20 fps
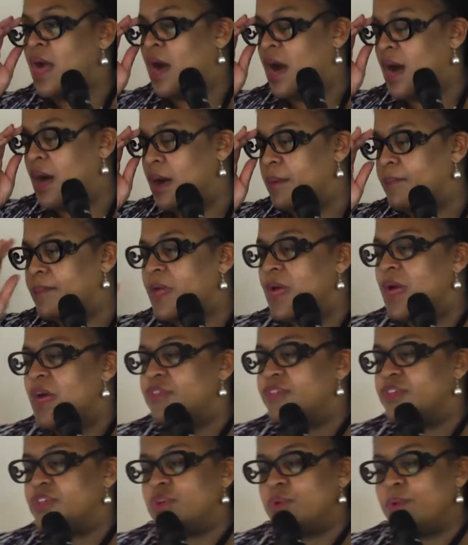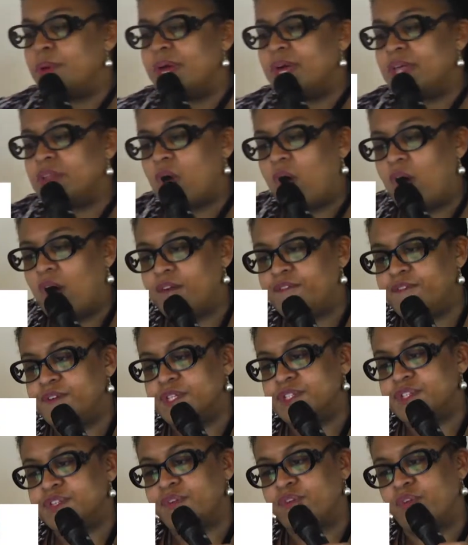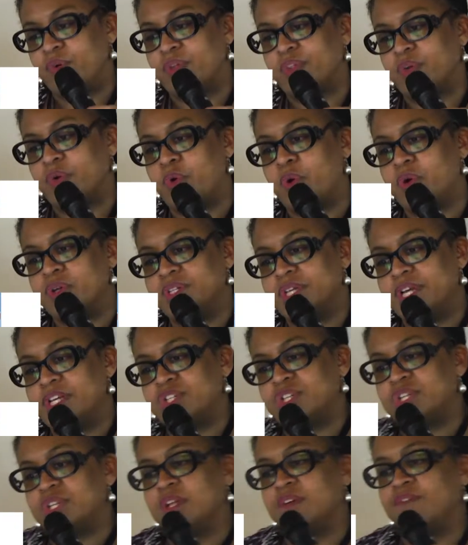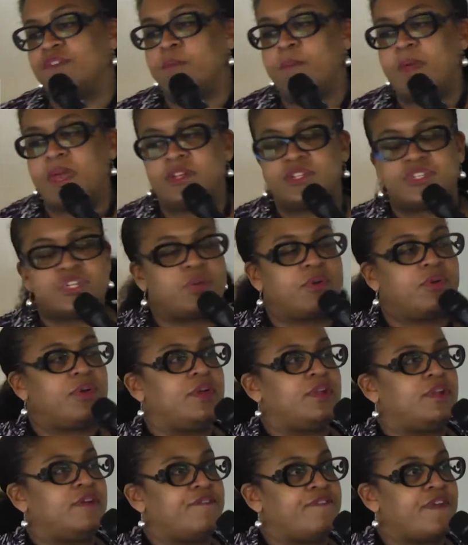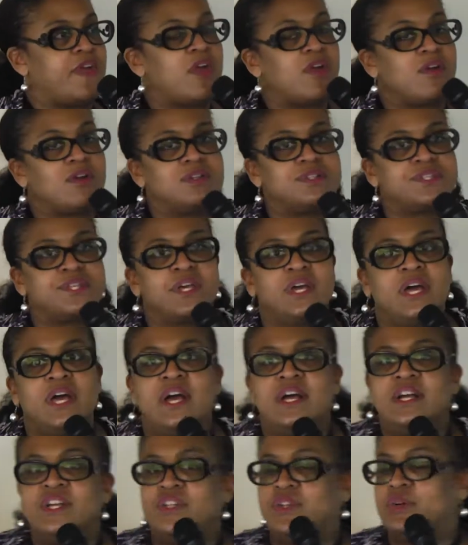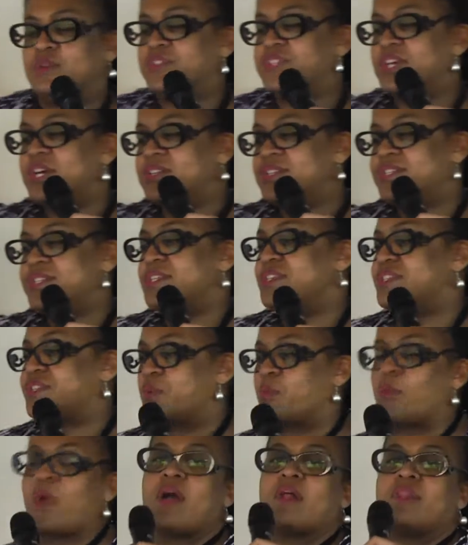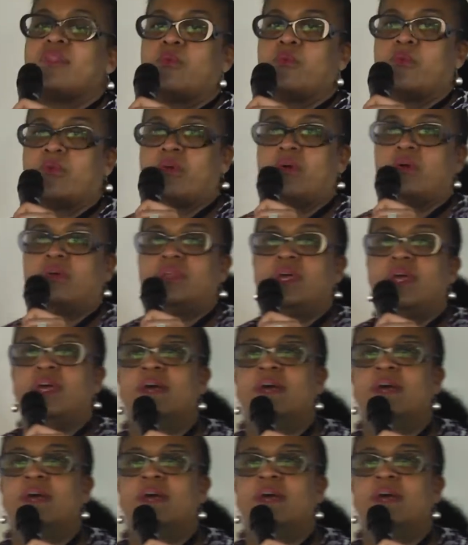The UN Office for the Coordination of Humanitarian Affairs, does this around the world.